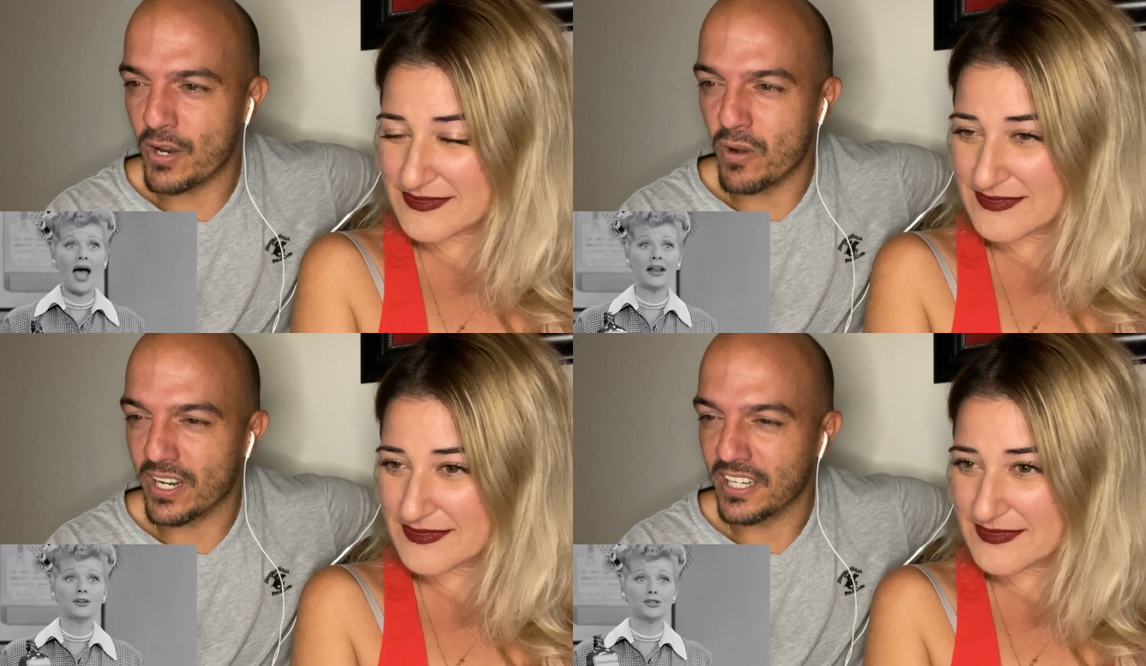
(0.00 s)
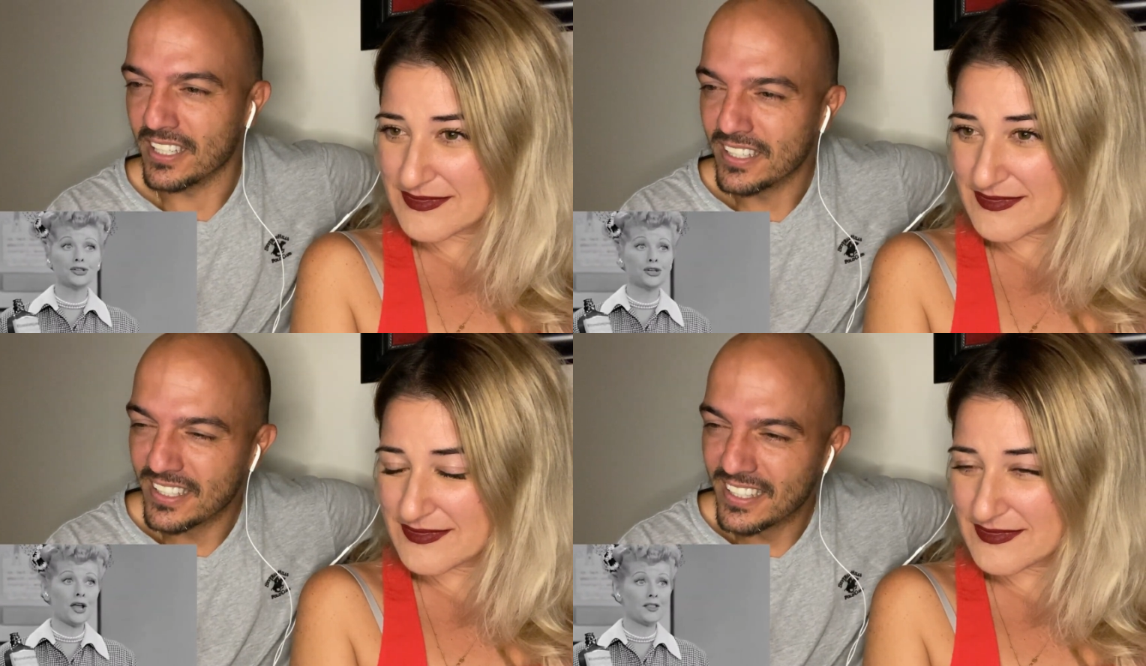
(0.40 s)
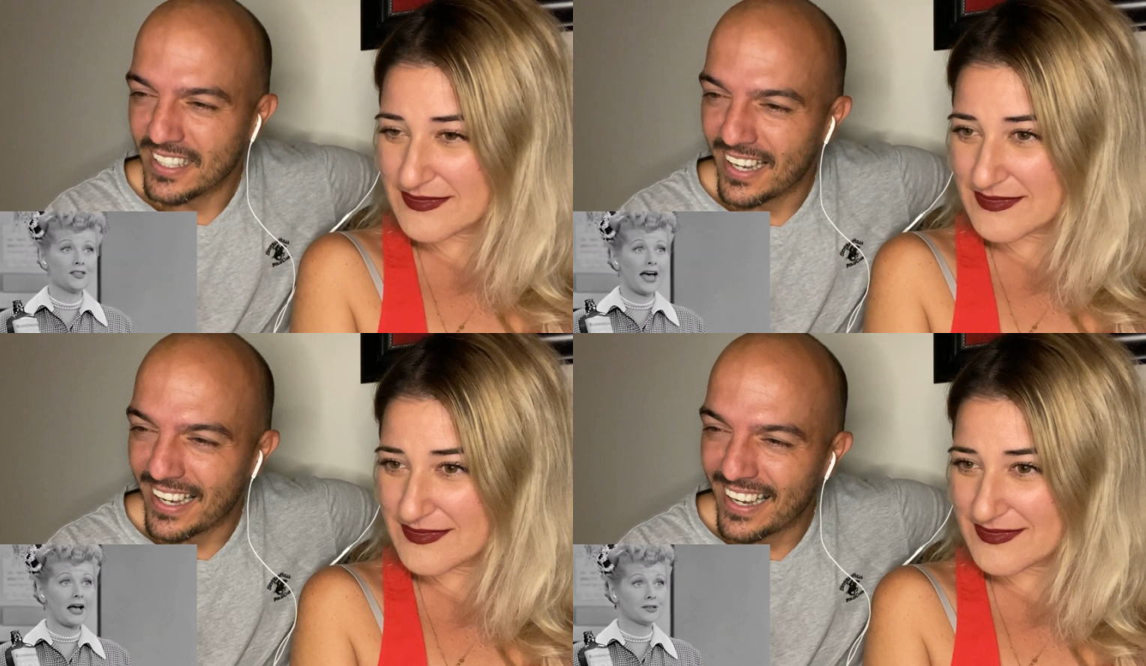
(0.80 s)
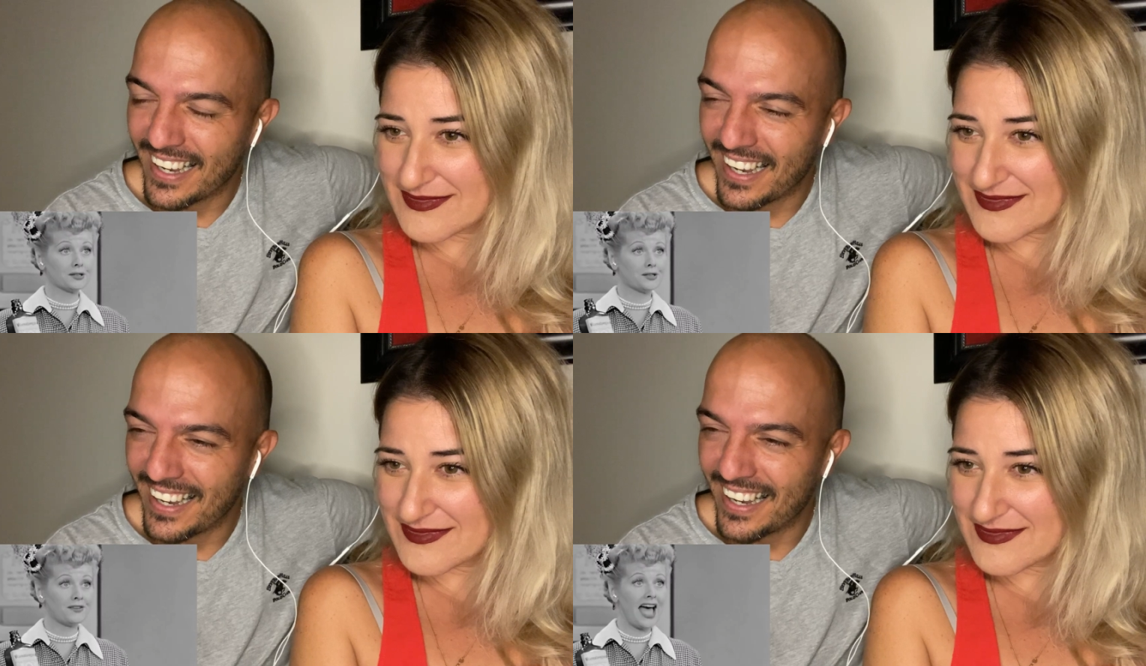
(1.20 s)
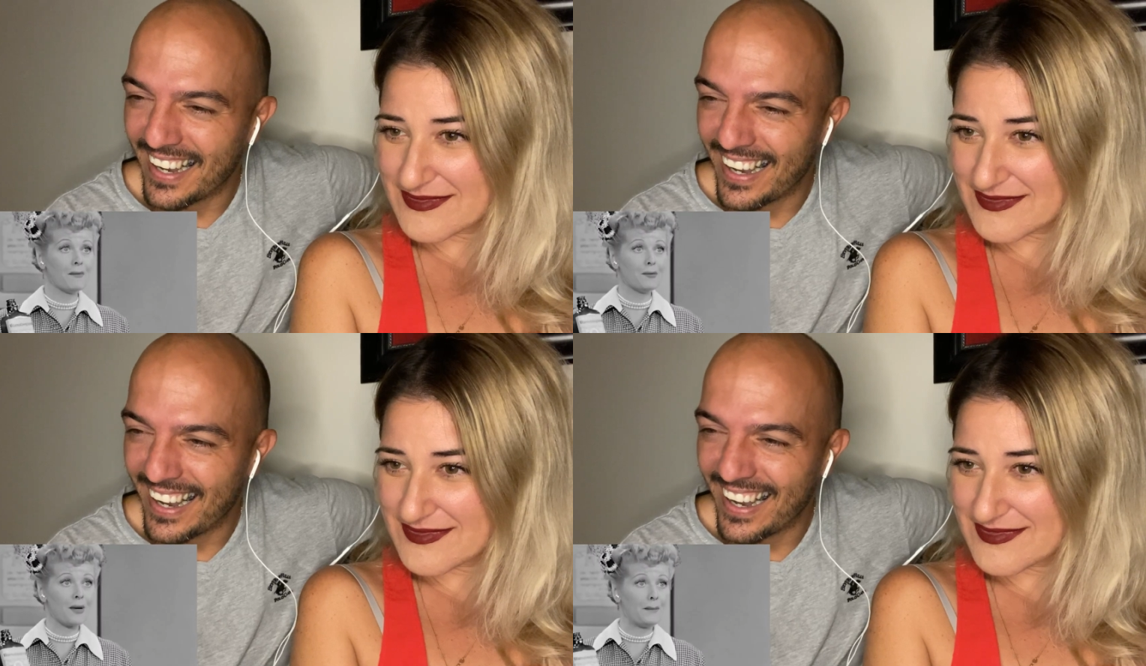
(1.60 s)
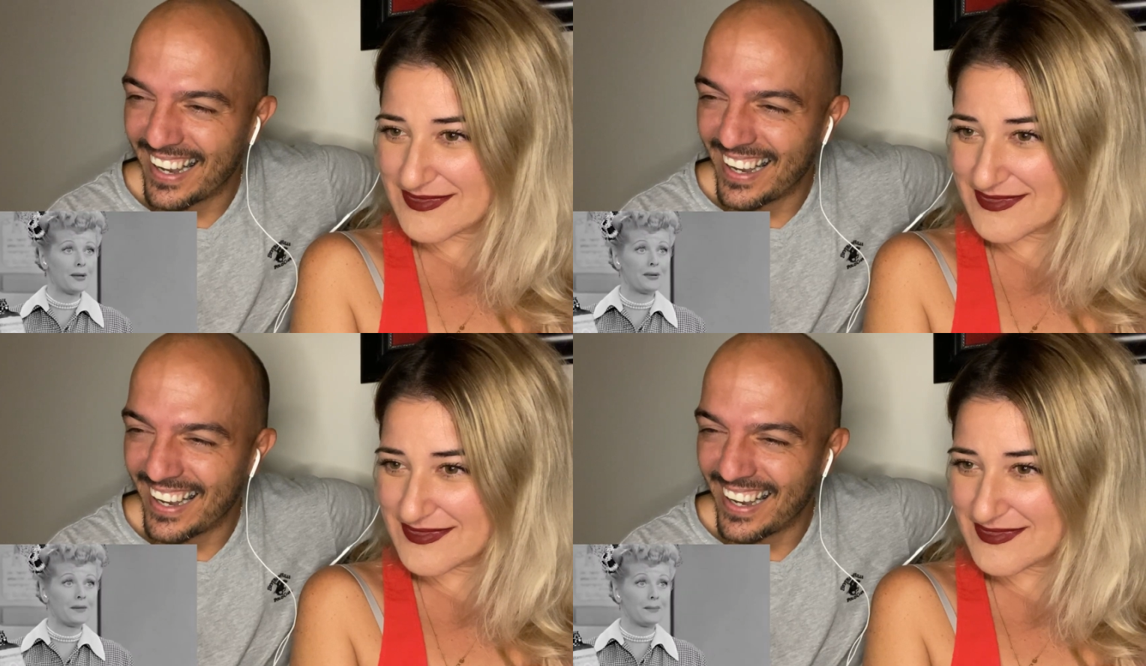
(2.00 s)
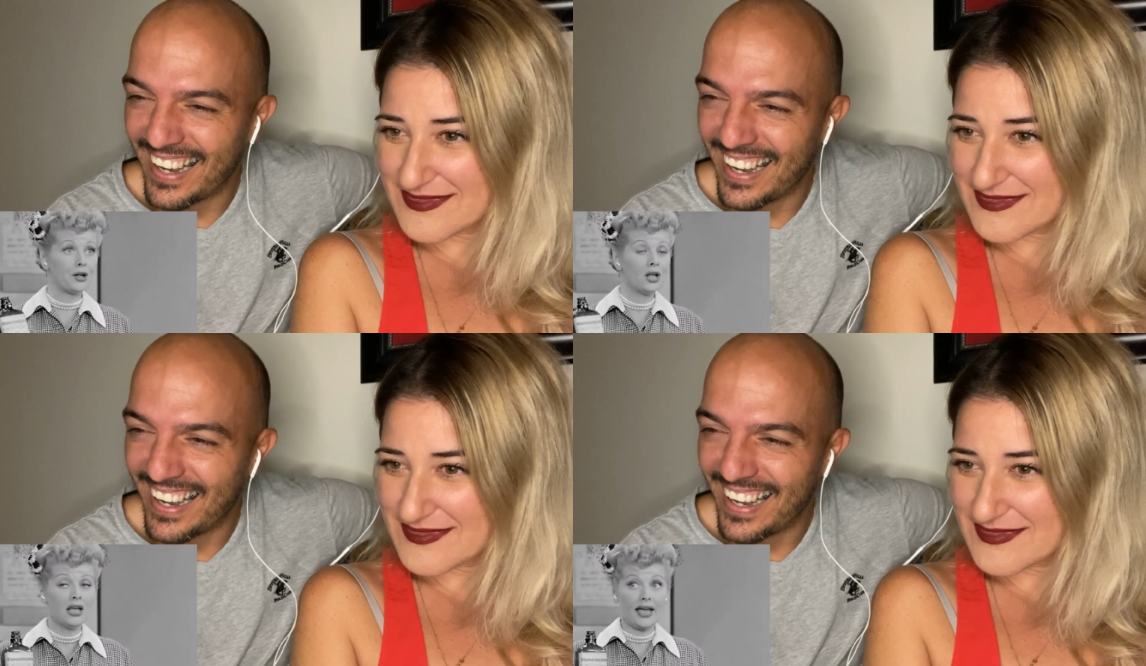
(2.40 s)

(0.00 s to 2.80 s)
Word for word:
Speaker 1: why don't you join the thousands of happy peppy people